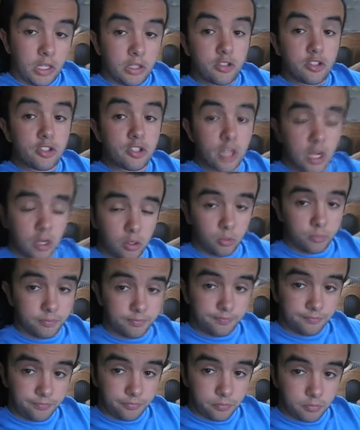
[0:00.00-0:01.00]
so
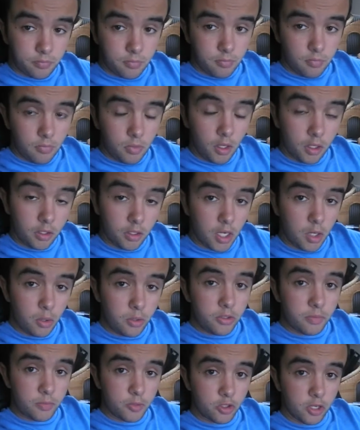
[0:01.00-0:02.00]
go
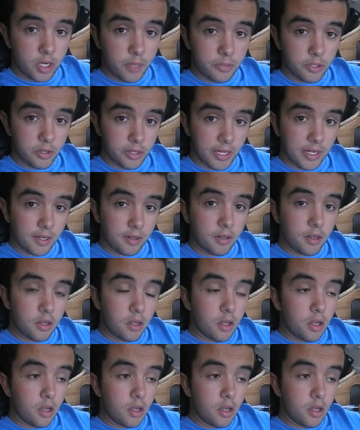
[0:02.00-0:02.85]
and subscribe to that,